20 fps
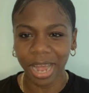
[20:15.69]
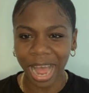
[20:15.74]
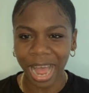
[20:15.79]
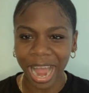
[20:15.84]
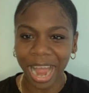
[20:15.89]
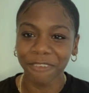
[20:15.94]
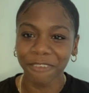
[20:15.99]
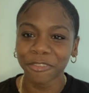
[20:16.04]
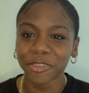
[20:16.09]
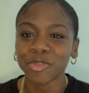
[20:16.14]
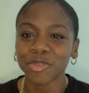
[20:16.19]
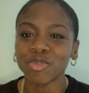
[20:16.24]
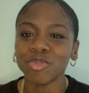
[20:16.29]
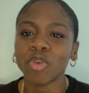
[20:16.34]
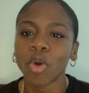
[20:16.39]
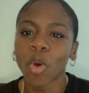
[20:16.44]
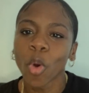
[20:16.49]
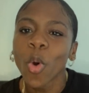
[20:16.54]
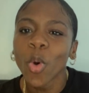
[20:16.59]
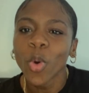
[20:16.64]
I have to
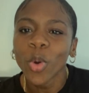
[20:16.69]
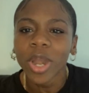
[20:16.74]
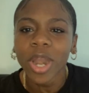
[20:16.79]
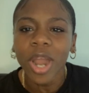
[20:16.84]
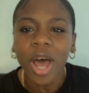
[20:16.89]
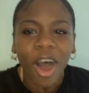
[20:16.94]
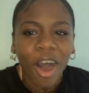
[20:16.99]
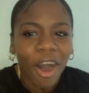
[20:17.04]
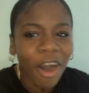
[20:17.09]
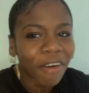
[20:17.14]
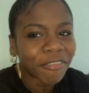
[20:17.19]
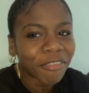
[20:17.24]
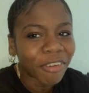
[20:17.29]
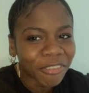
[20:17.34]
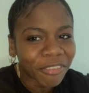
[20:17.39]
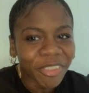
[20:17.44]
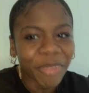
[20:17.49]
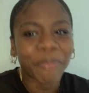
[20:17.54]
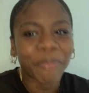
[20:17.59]
roll off of the